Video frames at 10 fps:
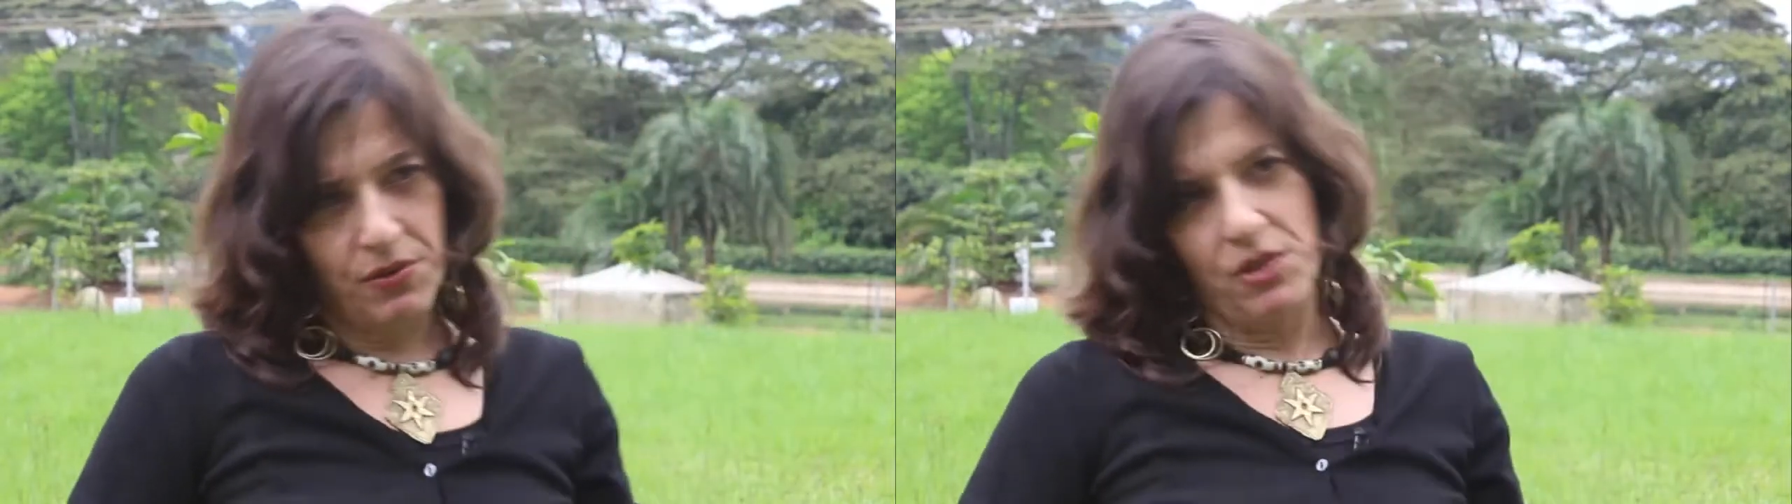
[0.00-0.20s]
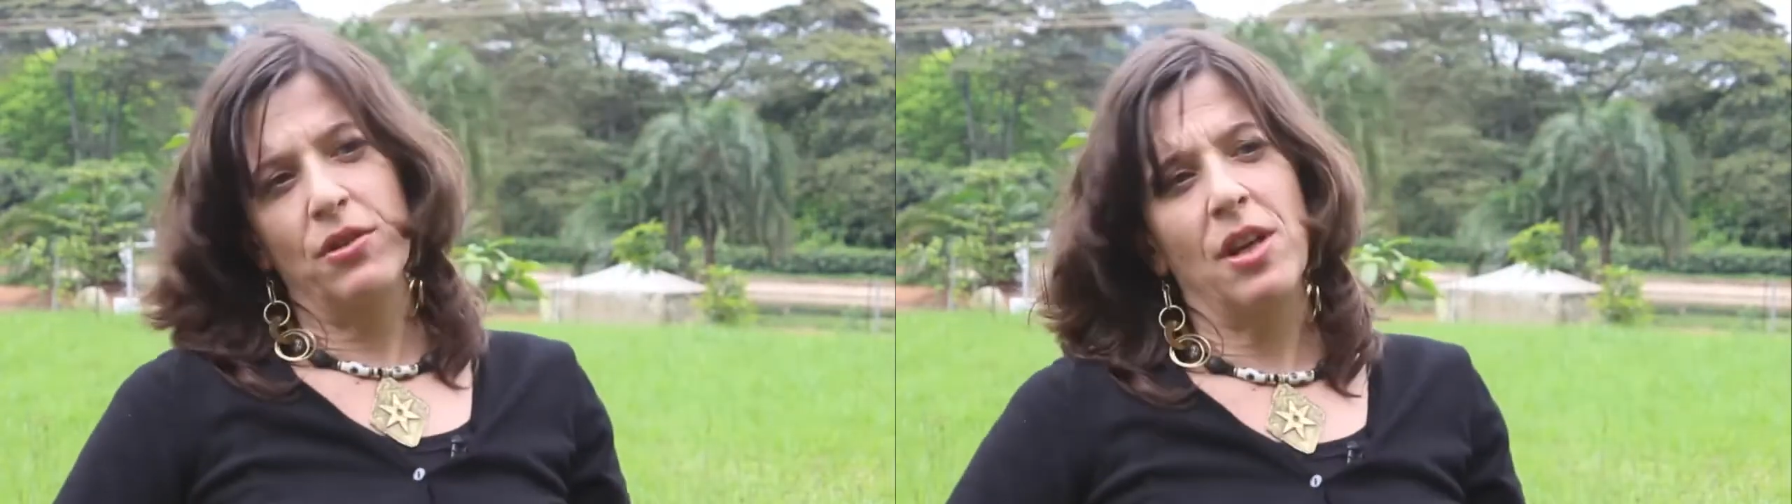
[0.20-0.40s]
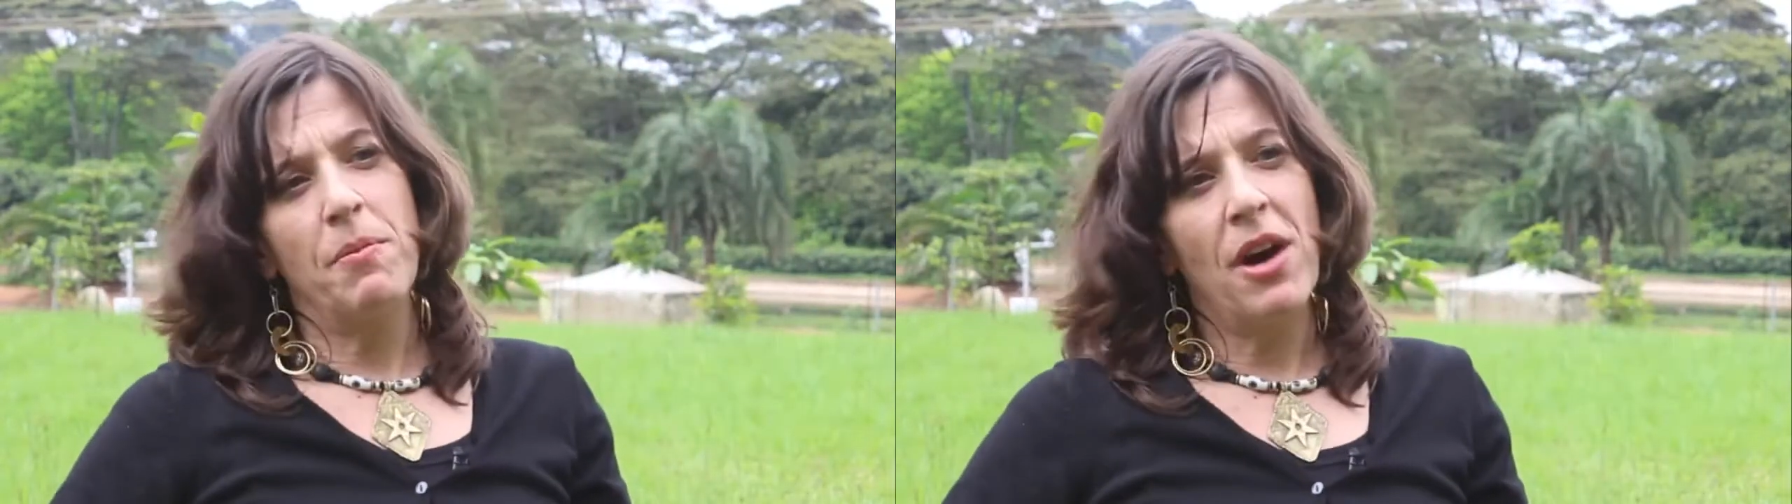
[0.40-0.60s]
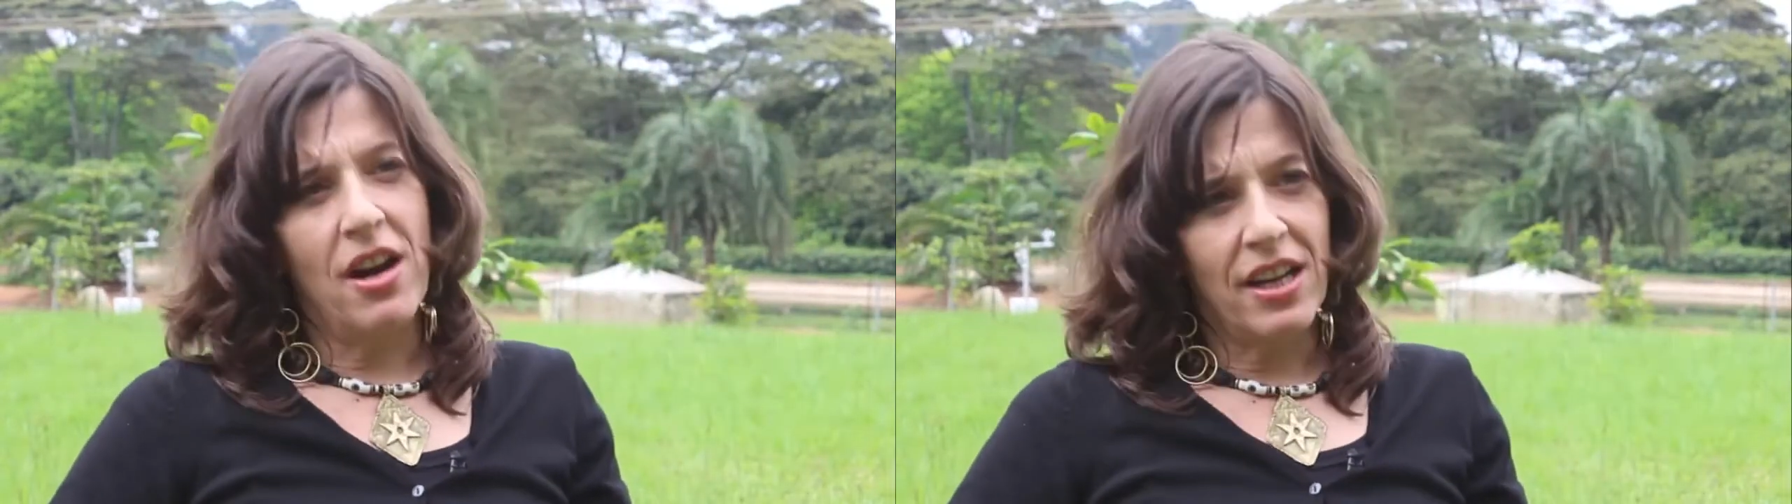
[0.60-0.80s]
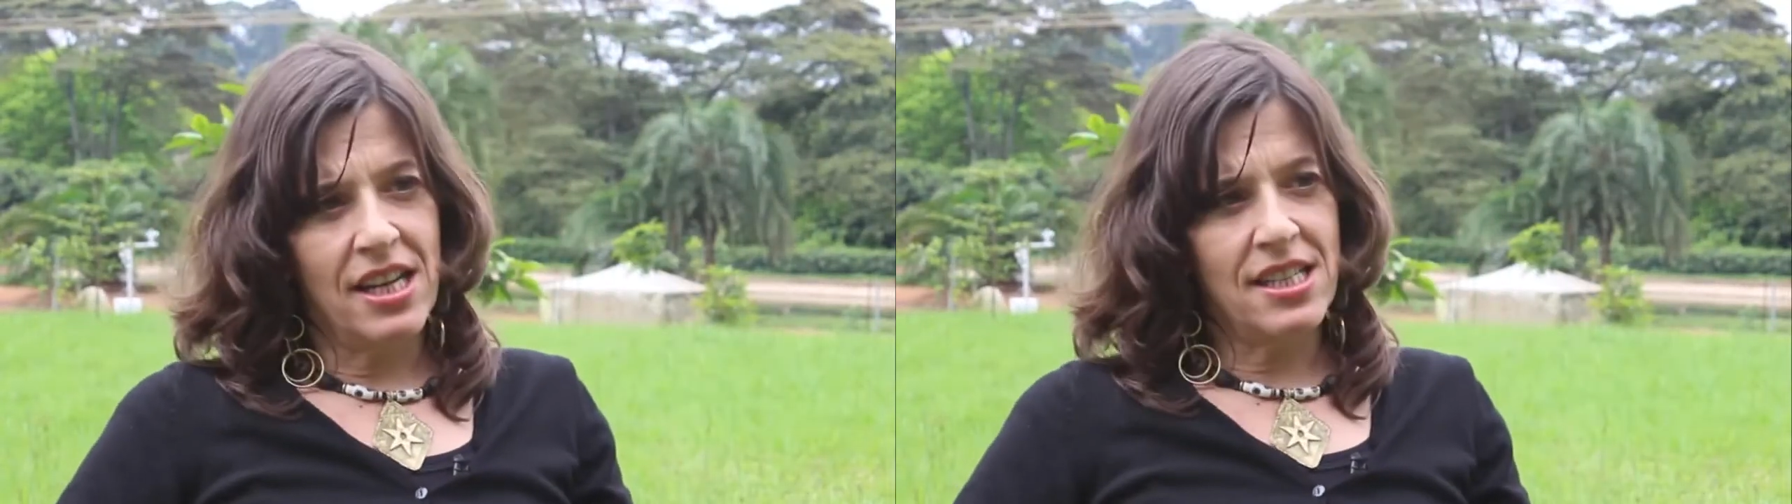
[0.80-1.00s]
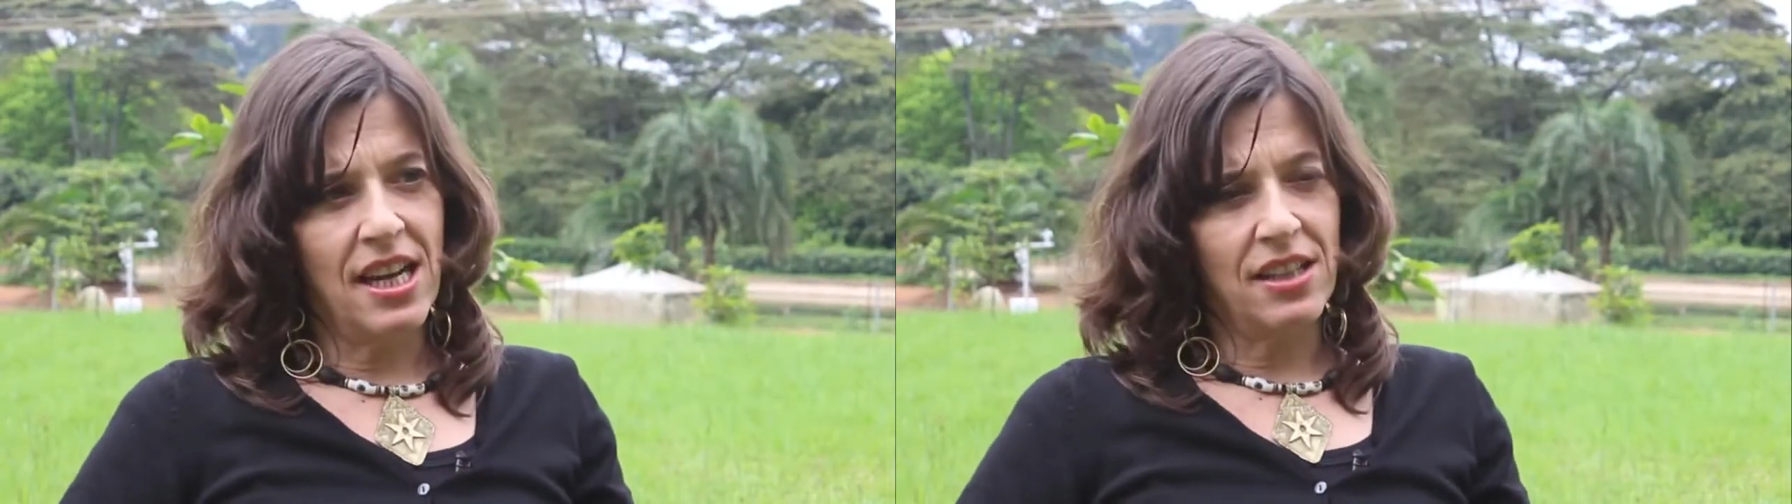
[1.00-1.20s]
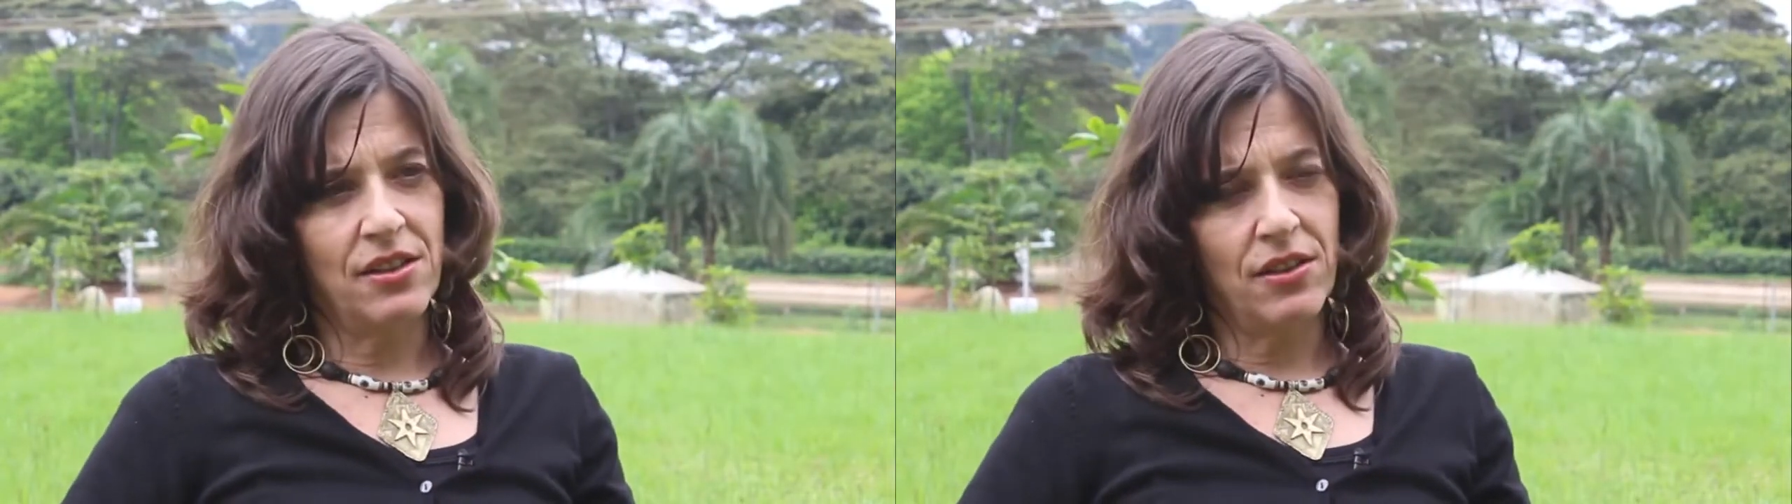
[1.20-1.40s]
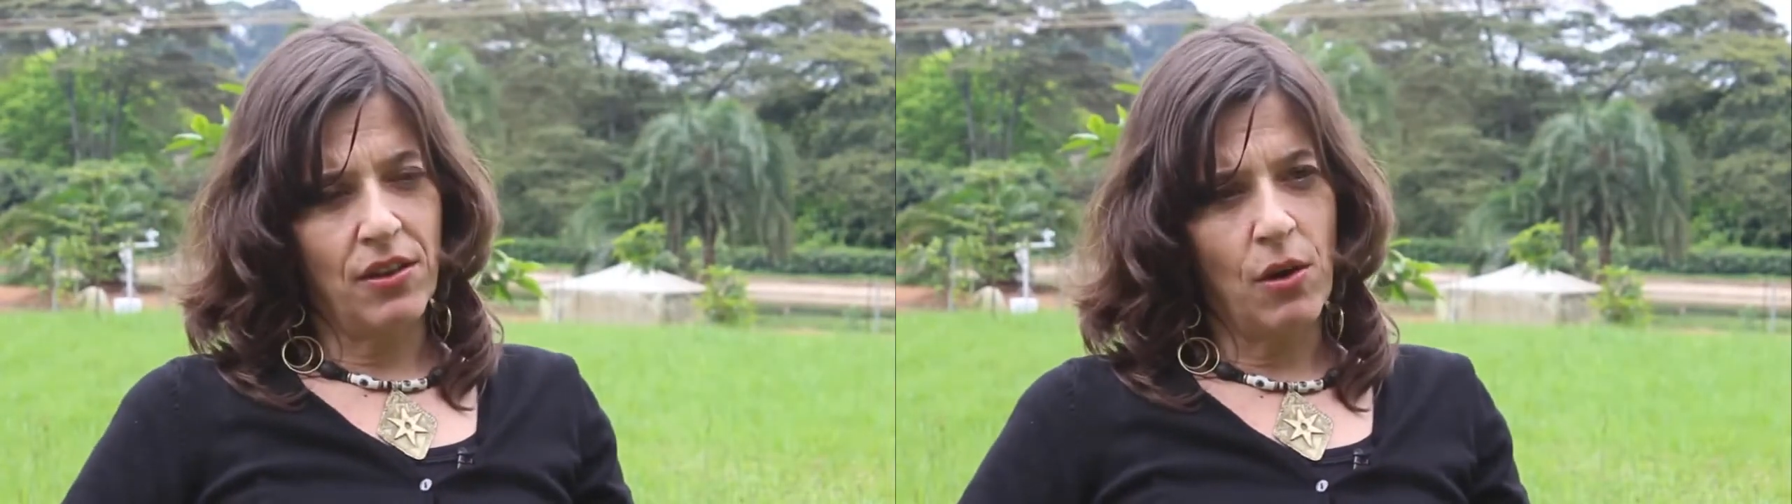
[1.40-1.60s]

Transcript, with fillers: the Virunga Park is that,